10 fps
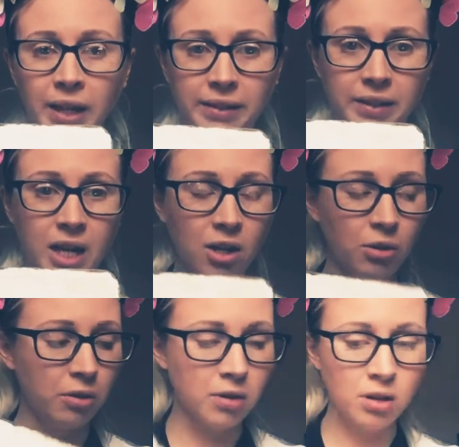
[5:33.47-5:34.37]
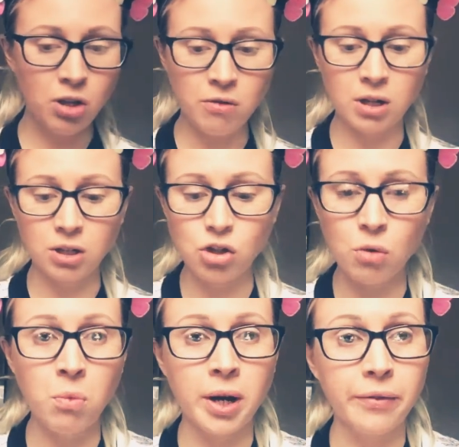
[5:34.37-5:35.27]
Now there are
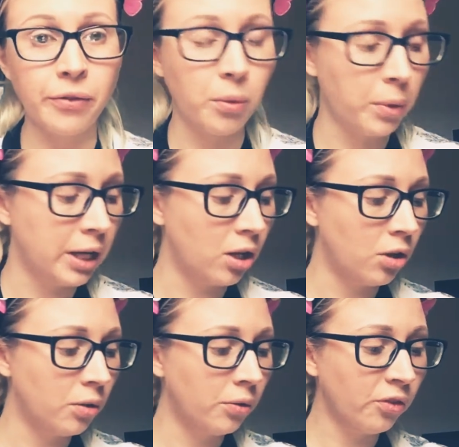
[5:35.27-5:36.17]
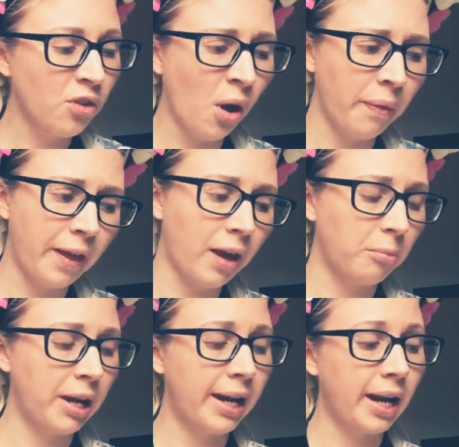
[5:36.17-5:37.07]
some words that we use, not that
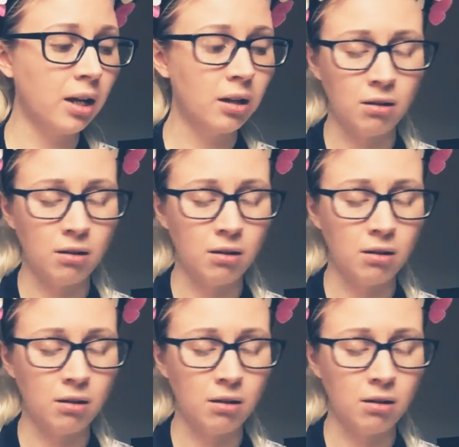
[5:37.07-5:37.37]
many,